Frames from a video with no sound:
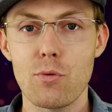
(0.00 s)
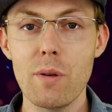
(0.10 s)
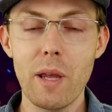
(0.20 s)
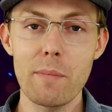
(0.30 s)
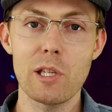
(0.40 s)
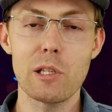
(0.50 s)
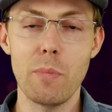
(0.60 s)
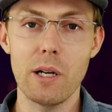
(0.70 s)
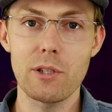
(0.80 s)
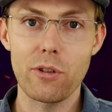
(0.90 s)
Streamlabs is
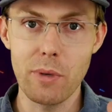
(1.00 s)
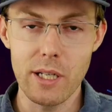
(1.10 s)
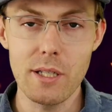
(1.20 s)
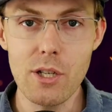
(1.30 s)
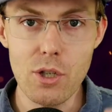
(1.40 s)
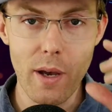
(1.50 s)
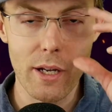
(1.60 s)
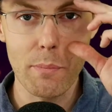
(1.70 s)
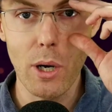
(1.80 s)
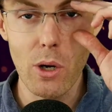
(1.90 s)
sponsoring me to teach you how
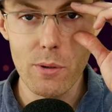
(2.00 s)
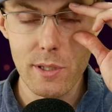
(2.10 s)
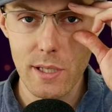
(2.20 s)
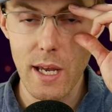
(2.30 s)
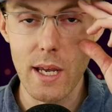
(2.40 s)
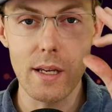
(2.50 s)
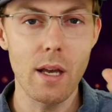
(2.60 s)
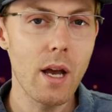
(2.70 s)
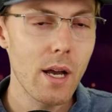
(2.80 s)
to post a